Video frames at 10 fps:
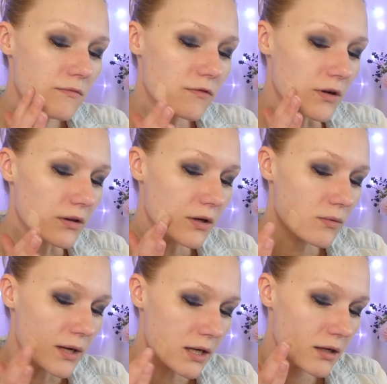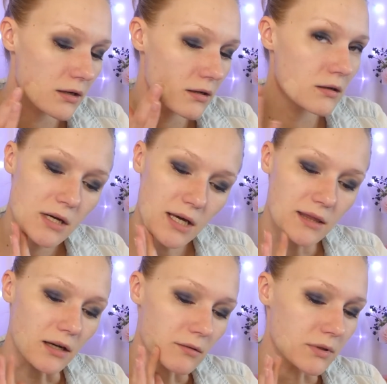fairly quick. I think
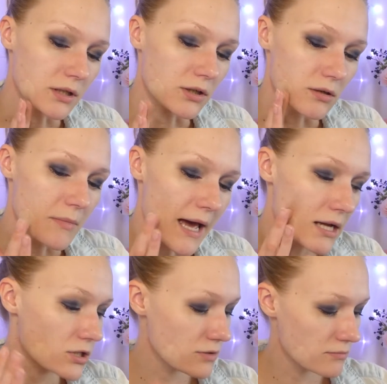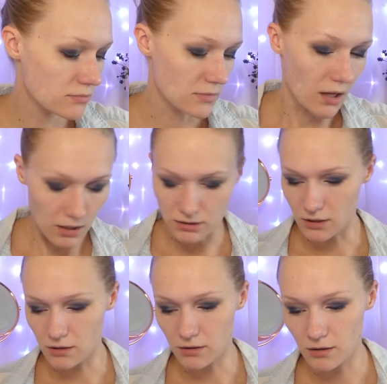that'll be a good match.
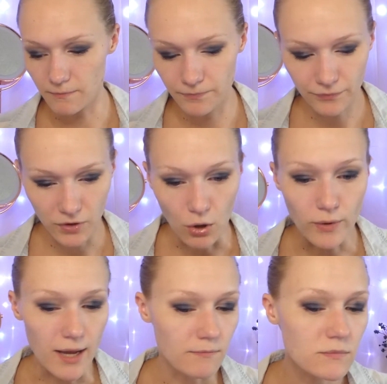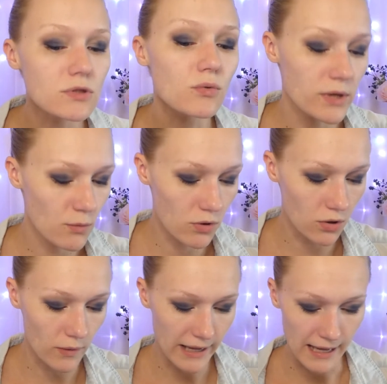Awesome. Okay, so we will
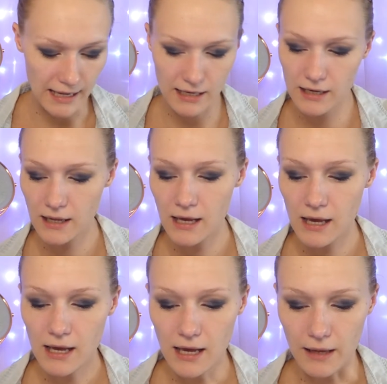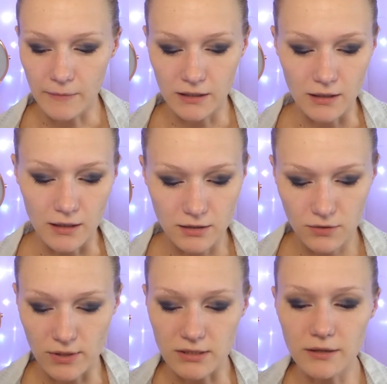go ahead. I'm gonna
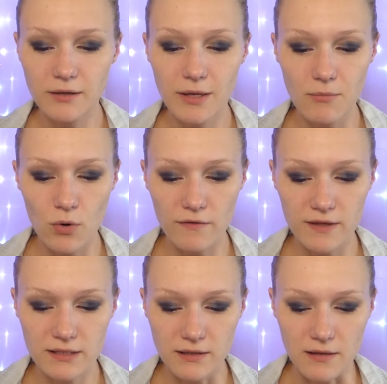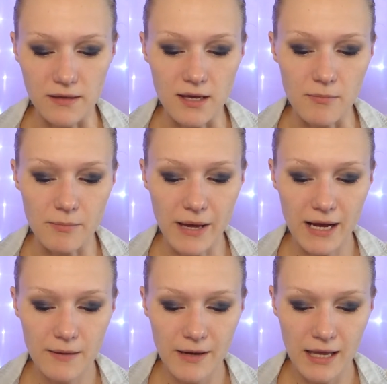squeeze a little bit more of this on the
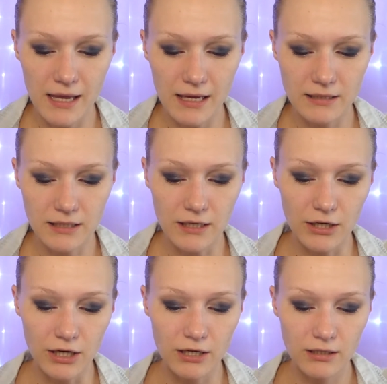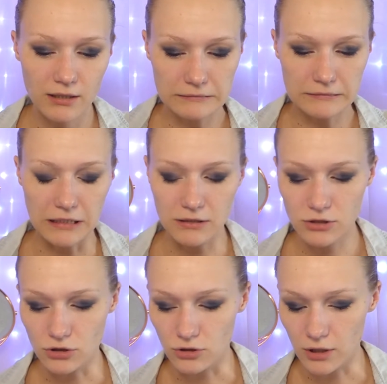back of my hand here. Not
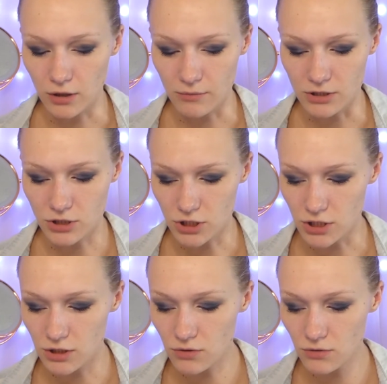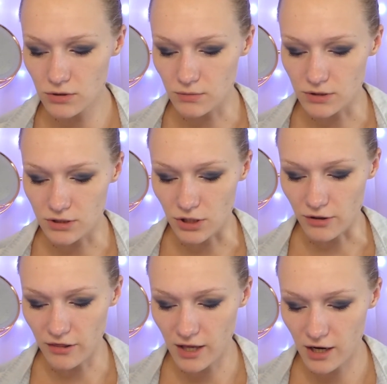sure how much to use. We'll
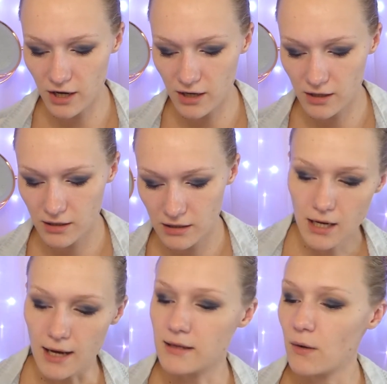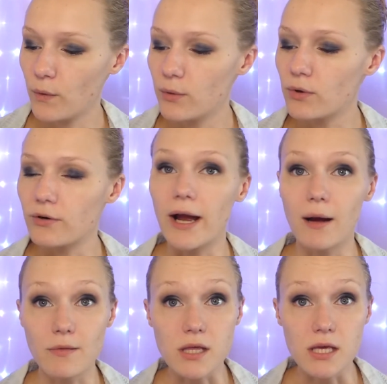start there. And then we will
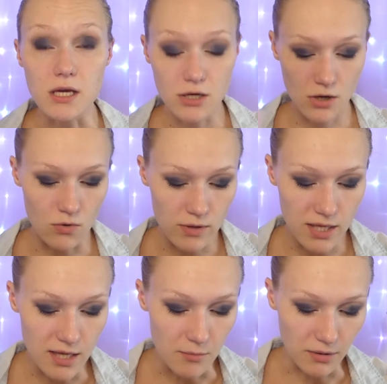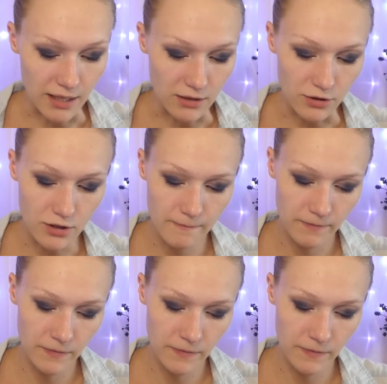grab the Koki blender